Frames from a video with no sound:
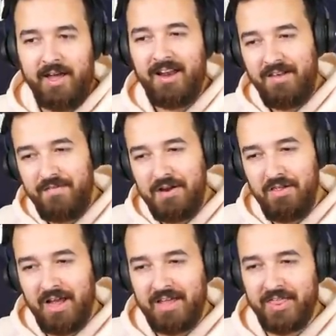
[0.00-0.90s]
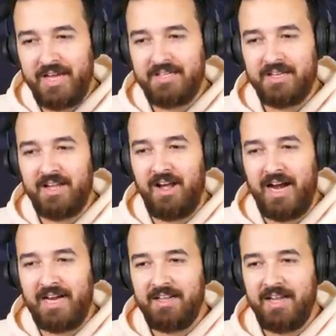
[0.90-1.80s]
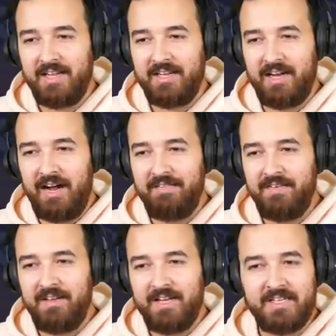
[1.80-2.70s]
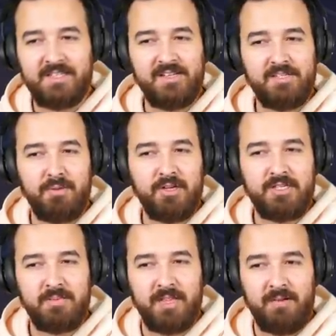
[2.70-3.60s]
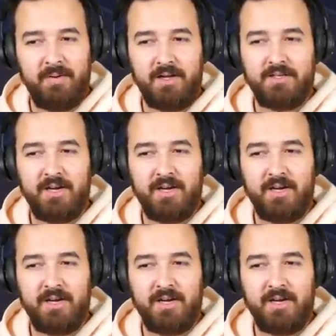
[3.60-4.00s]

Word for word: And I feel like these are kind of like, I feel like it's not supposed to be that much.